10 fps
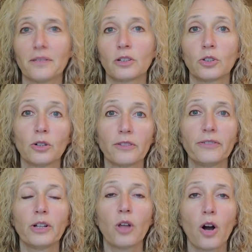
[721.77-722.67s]

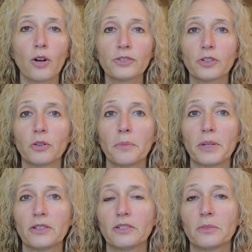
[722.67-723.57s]
Chlorophyll also
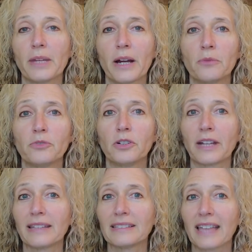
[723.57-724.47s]
appears to be helpful
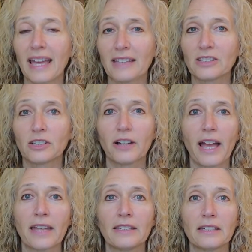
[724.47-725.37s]
against cancer
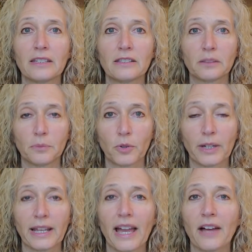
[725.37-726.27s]
and in
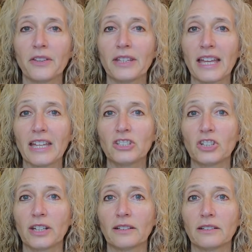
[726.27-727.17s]
supporting healthy
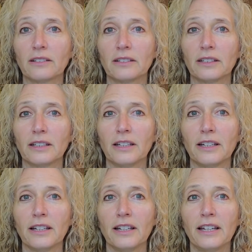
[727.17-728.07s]
aging.
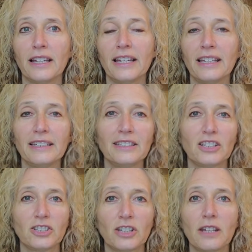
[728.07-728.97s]
In
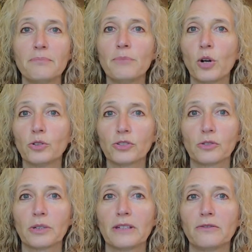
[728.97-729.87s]
addition, most
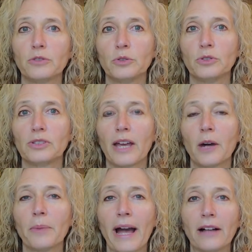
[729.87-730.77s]
green foods
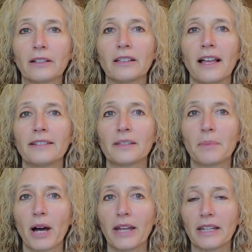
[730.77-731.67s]
help alkalize the
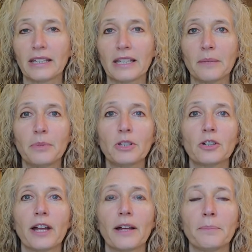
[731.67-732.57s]
body, keeping
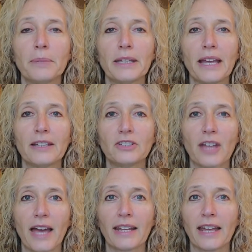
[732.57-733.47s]
your pH
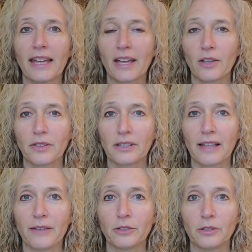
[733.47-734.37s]
at a healthy
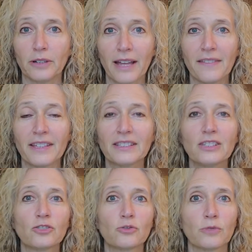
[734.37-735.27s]
level. And this
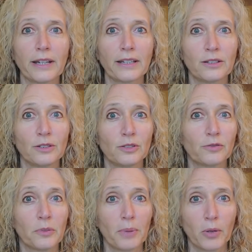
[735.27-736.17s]
is great news
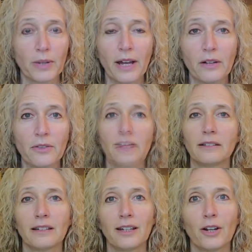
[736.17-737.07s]
for bone health
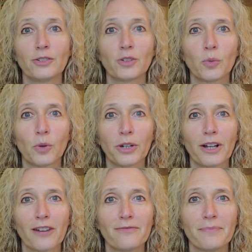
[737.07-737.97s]
and also warding
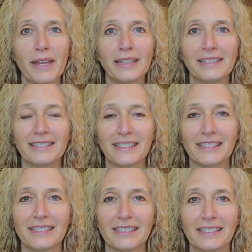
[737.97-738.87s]
off many
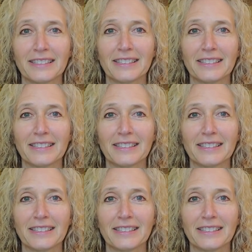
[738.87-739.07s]
diseases.